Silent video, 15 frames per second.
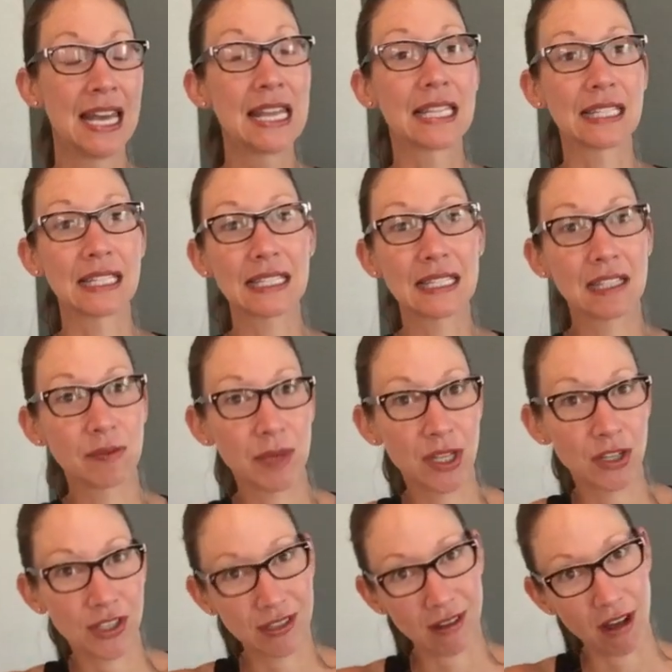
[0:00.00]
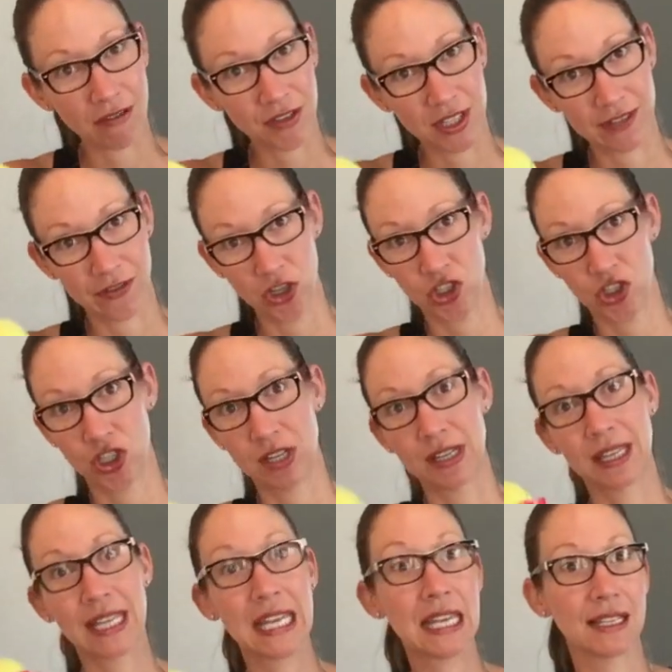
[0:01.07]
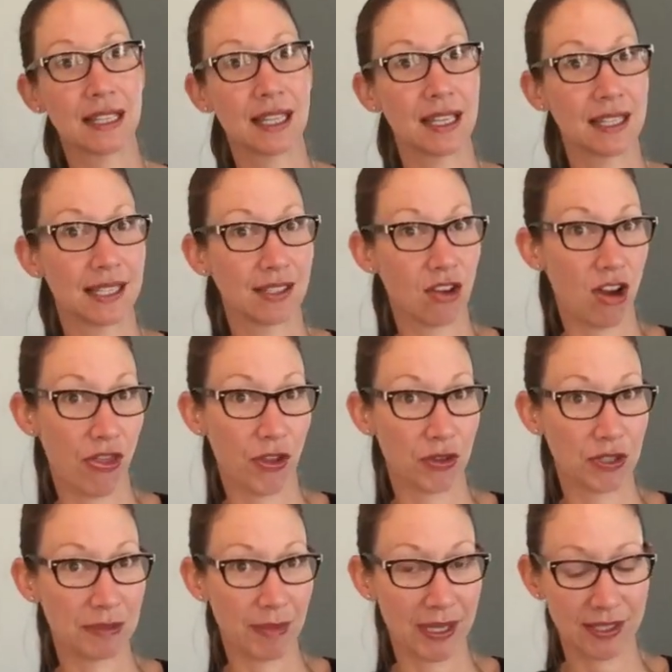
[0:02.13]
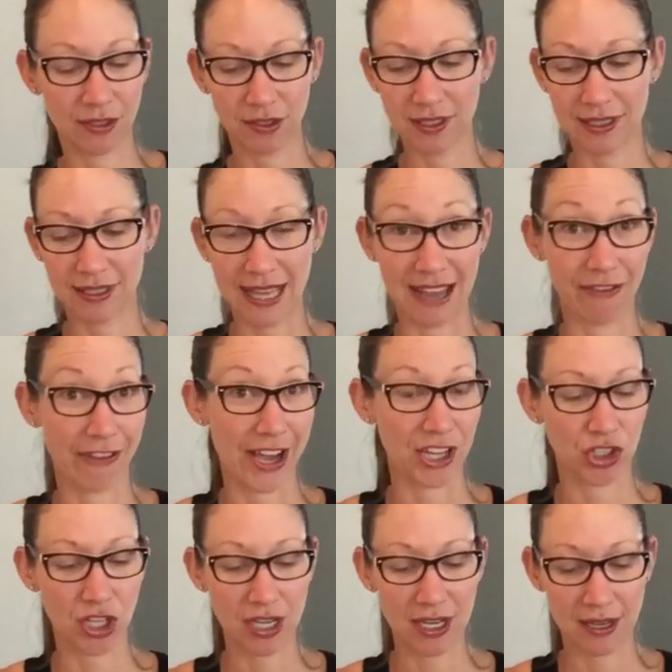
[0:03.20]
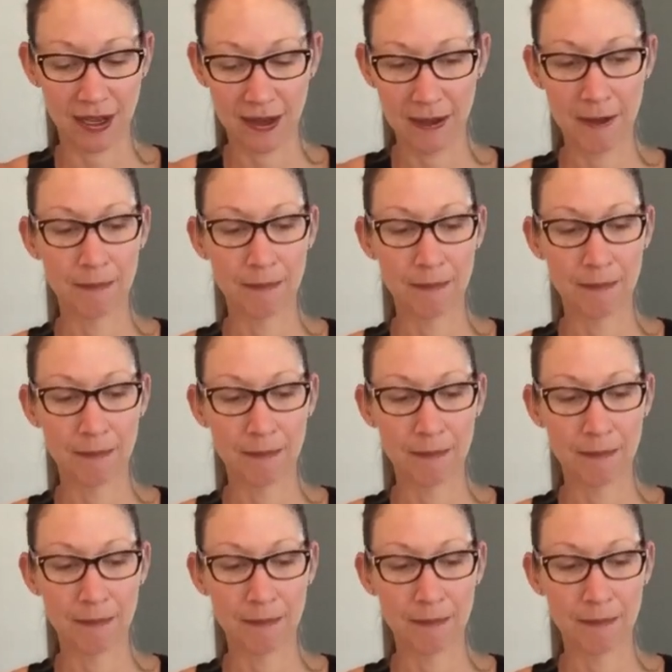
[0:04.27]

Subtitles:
This is gonna be your softest version, the easiest on those muscles, that fascia.